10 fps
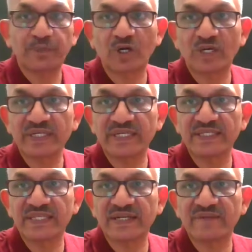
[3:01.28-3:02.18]
Product
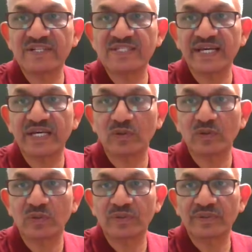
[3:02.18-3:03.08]
in the reverse
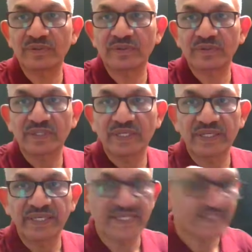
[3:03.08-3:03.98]
arrow
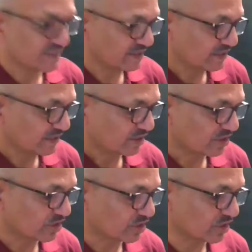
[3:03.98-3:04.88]
is
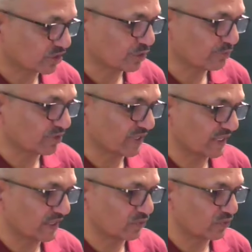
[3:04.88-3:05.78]

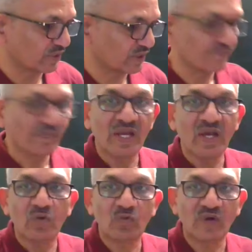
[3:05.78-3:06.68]
tertiary-butyl alcohol.
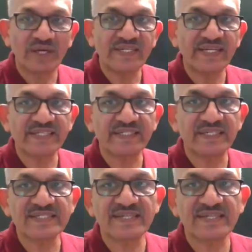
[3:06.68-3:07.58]
One
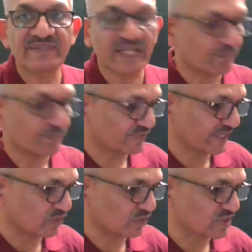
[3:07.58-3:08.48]
reactant is given above
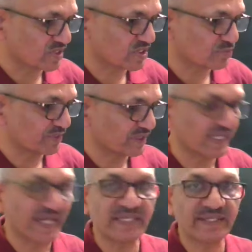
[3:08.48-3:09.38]
the arrow. This is
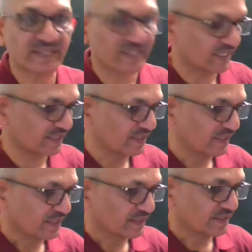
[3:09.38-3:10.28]
methyl Grignard.
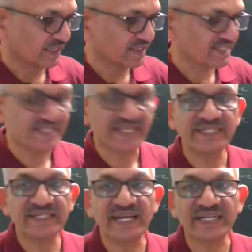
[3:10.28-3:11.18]
Then the
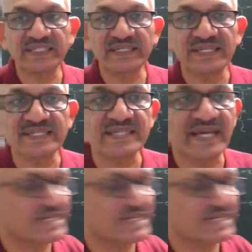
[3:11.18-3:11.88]
second reactant is